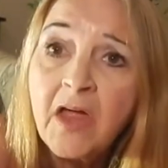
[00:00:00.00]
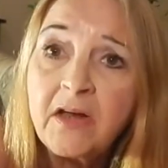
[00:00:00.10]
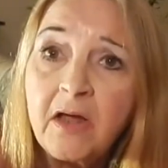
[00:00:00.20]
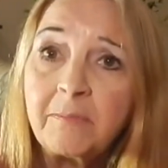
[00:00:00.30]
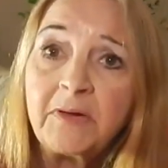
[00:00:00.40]

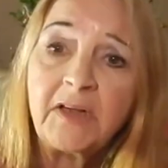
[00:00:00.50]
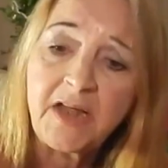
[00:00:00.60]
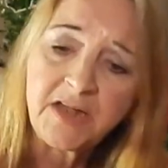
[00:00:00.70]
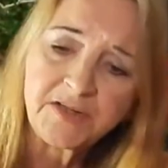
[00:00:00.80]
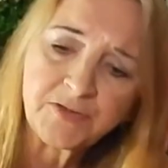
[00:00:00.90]
And
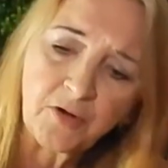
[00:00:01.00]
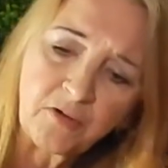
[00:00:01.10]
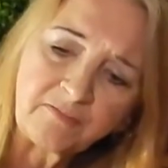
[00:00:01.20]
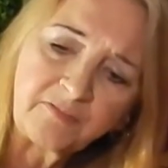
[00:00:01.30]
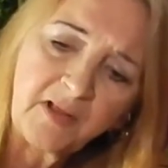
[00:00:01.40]
Emily, his
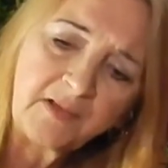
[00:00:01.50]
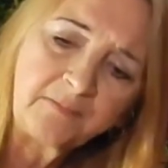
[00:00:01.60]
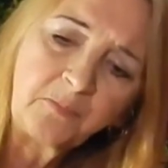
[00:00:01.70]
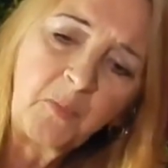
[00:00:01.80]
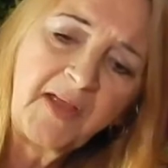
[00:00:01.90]

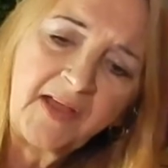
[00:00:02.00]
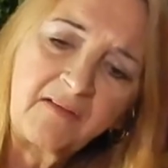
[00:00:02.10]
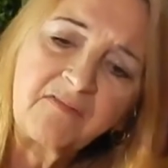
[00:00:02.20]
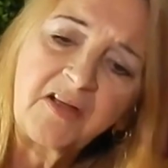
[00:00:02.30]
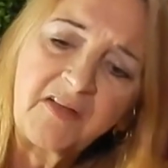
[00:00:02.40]
girlfriend, we had
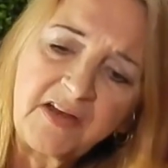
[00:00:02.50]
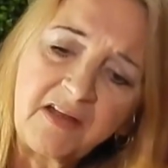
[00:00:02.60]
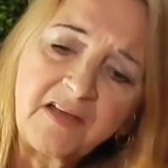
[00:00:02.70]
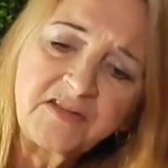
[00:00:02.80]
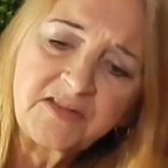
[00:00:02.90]
a very
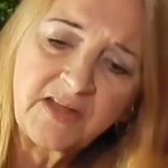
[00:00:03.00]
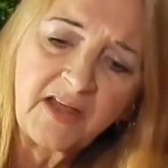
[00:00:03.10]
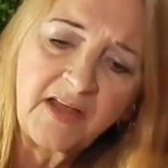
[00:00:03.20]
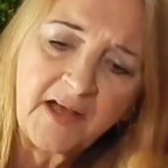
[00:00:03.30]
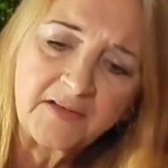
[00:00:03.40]
nice
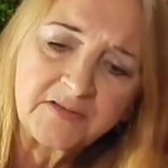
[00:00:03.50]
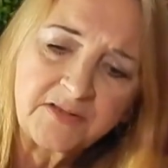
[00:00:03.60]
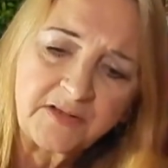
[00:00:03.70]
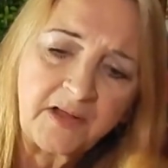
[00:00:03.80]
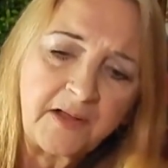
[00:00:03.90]
day out
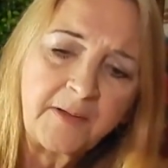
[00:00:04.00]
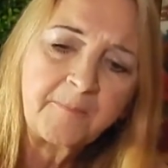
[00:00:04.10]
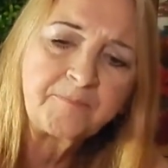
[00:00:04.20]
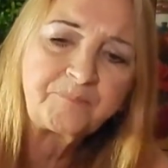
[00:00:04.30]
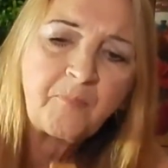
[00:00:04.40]
today.